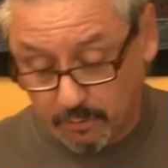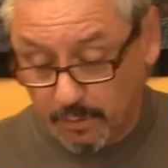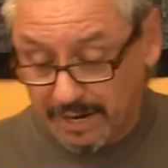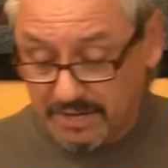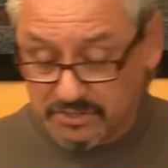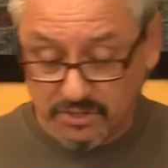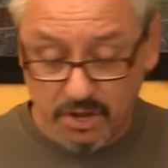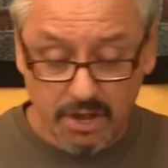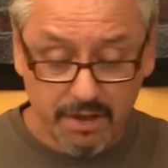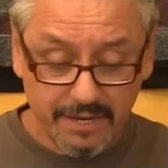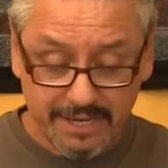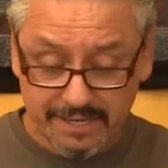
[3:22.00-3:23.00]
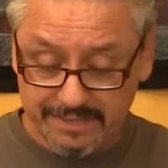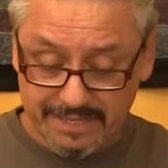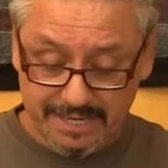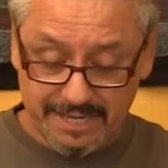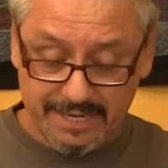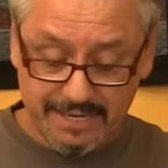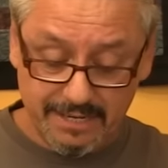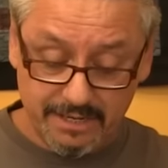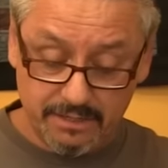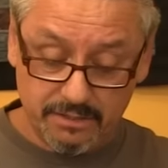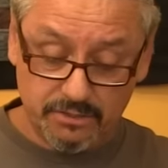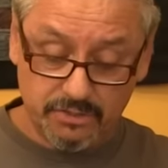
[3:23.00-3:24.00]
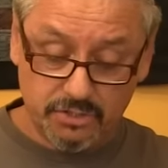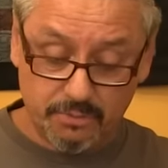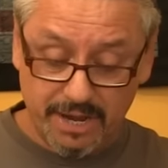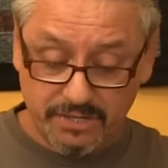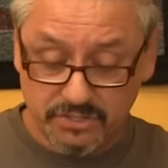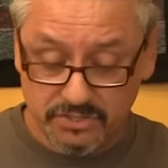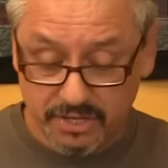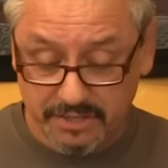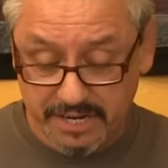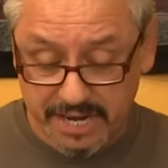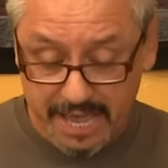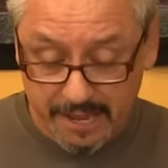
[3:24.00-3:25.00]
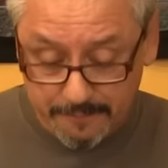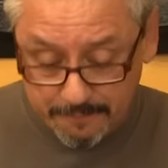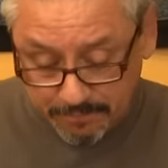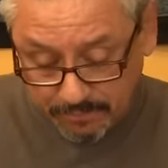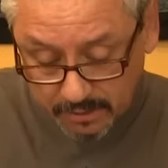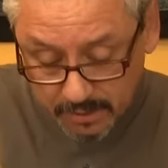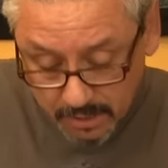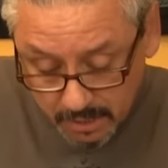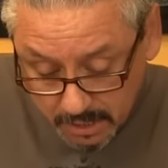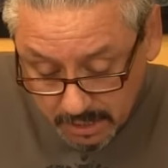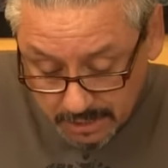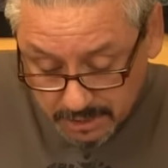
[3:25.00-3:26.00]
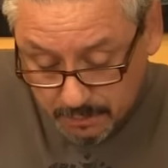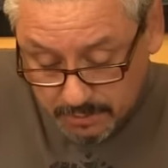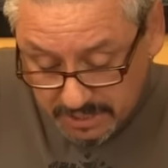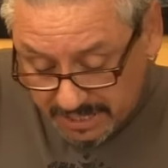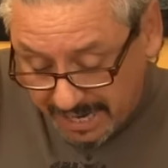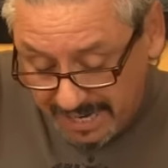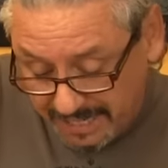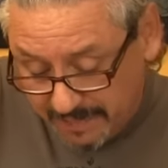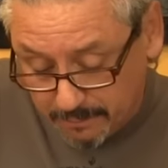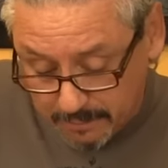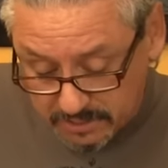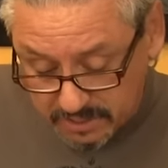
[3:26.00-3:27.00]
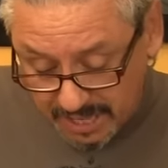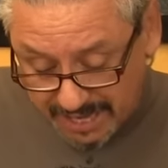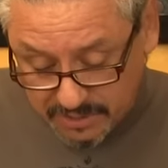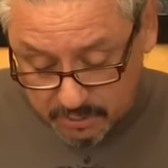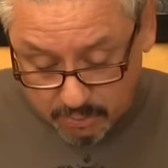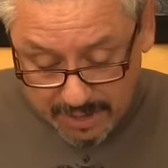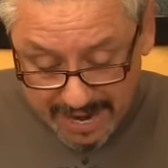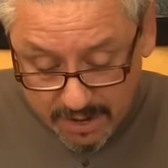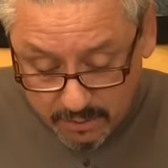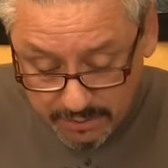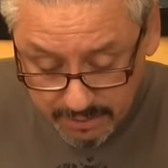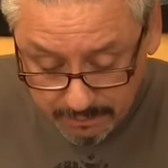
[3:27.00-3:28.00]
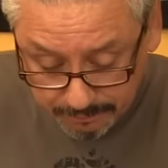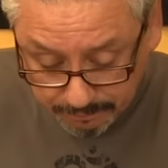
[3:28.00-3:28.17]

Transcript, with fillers: from what I saw in the directions on the net, supposed to kind of give them a slice around,